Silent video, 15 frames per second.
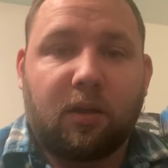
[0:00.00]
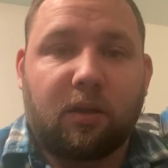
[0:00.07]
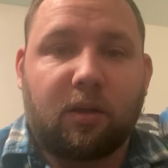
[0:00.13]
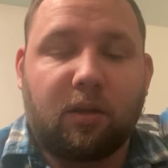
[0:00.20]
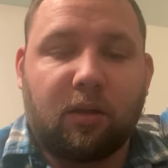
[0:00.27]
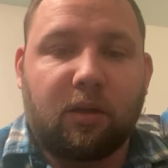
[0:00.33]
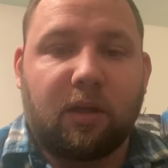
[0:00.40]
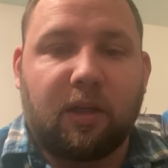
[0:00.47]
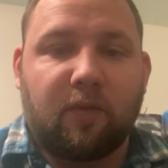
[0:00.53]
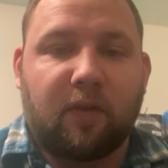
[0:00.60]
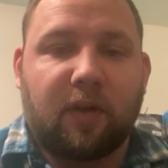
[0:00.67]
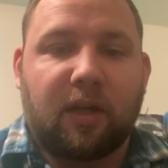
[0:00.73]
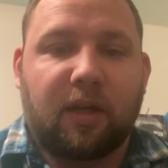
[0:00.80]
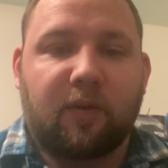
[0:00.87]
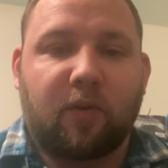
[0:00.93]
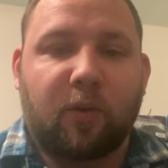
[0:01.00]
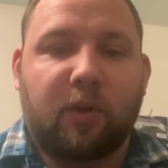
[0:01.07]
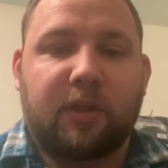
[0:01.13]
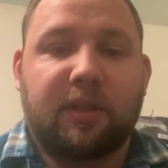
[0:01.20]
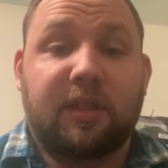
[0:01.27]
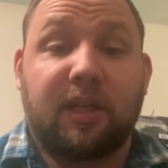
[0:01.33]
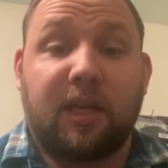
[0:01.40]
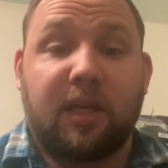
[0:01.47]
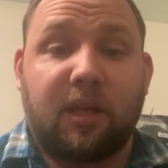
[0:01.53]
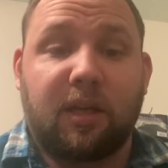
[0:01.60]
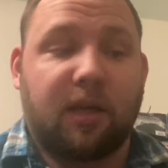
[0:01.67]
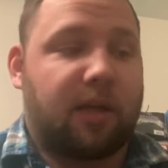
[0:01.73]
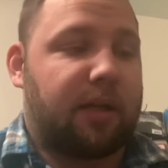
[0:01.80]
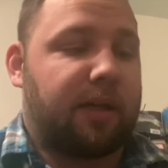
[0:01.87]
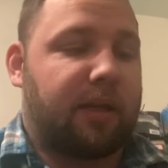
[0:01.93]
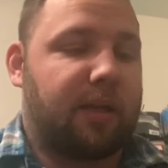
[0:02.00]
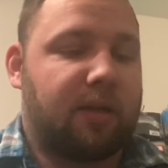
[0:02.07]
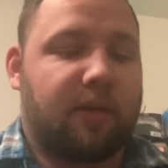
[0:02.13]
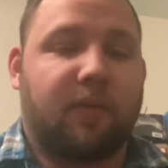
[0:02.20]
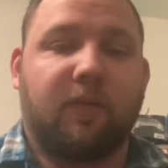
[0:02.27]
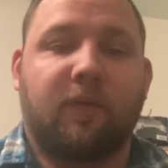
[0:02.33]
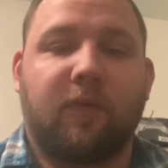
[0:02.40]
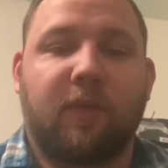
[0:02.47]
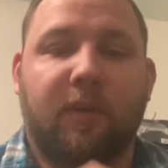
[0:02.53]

Good evening, everyone. Today I have